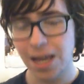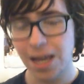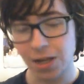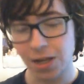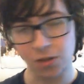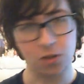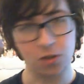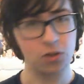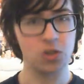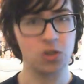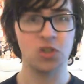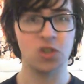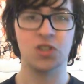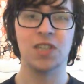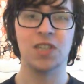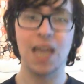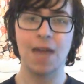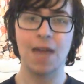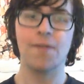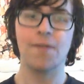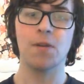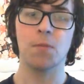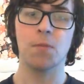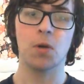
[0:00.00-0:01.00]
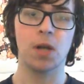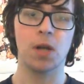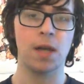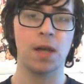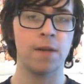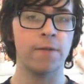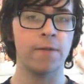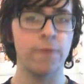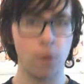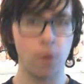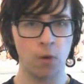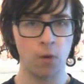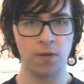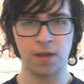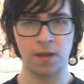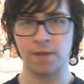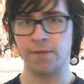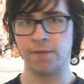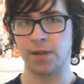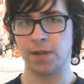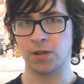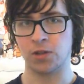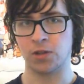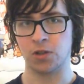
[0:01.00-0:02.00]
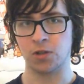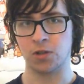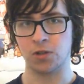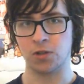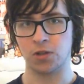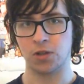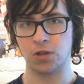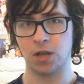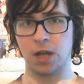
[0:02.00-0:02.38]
So just save your money for the Avengers.